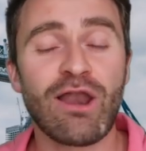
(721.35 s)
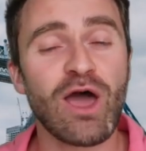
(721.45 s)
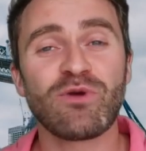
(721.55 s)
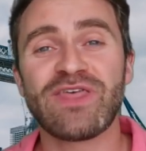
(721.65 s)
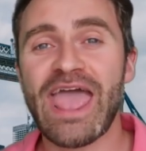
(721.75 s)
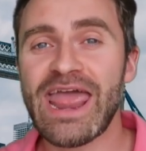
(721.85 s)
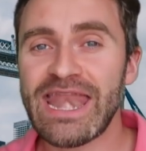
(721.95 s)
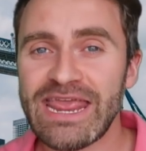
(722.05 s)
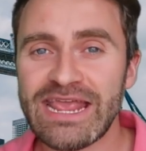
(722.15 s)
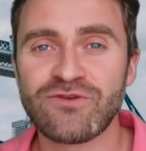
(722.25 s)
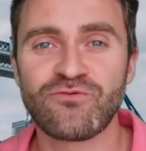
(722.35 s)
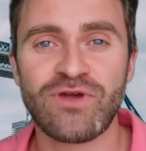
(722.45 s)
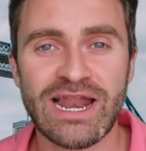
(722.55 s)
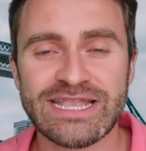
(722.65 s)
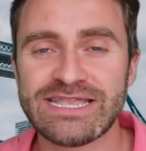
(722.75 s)
Now, like with any
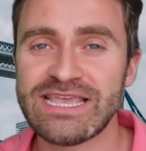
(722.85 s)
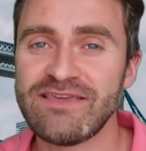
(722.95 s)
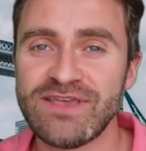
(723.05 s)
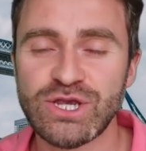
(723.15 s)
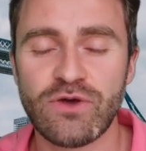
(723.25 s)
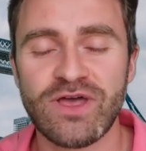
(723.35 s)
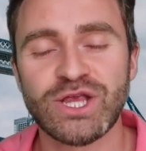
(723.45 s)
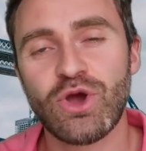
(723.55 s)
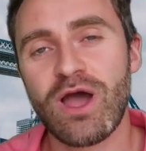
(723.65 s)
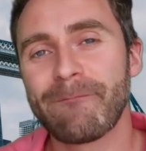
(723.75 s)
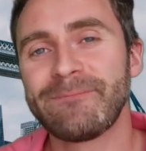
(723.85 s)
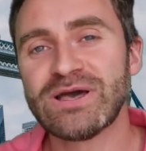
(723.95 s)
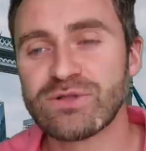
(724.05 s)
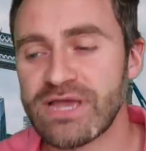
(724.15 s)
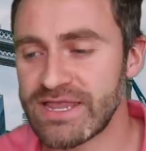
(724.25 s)
reality TV show, they try and
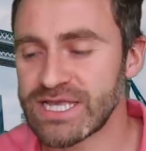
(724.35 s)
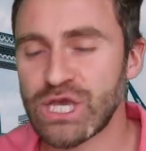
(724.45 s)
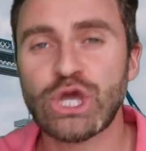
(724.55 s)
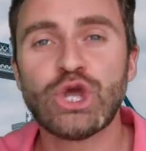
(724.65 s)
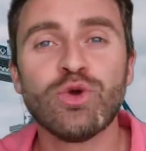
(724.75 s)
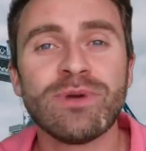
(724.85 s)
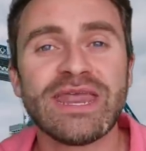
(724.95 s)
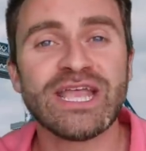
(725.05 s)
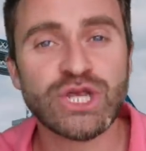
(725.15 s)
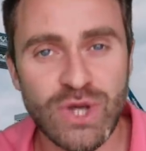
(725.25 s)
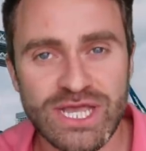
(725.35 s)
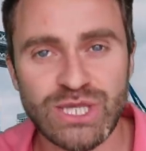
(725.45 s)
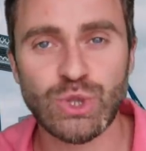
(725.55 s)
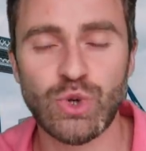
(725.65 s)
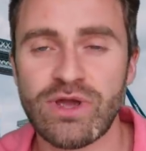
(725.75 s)
build in this human interest
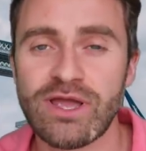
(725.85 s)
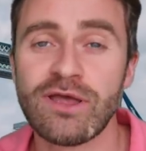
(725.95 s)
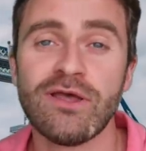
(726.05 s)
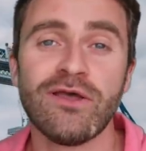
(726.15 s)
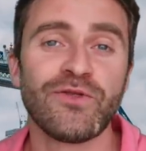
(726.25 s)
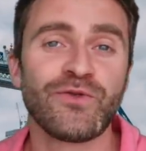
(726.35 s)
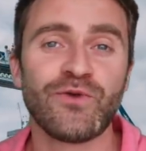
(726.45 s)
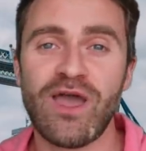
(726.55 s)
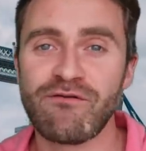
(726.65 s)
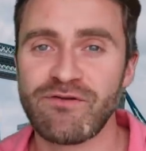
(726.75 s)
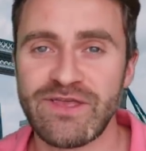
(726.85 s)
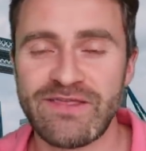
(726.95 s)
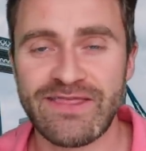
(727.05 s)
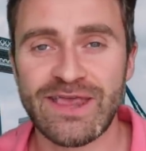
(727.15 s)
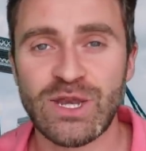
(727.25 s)
story to everything
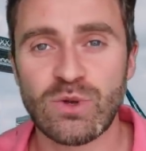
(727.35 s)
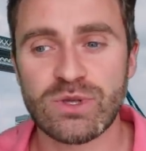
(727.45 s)
that they do.